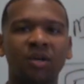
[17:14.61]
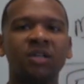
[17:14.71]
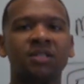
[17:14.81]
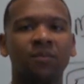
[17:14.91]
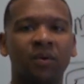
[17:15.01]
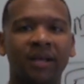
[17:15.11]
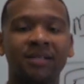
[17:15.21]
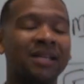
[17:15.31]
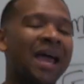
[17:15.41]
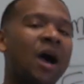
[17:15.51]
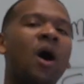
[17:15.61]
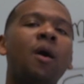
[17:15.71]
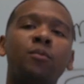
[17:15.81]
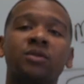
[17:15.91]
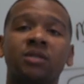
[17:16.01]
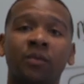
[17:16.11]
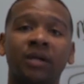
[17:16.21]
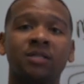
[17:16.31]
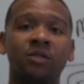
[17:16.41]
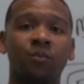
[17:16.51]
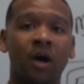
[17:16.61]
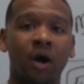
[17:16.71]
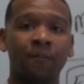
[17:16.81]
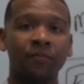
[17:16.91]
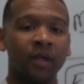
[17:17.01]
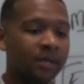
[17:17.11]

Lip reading: good someone is and how humble someone is as well.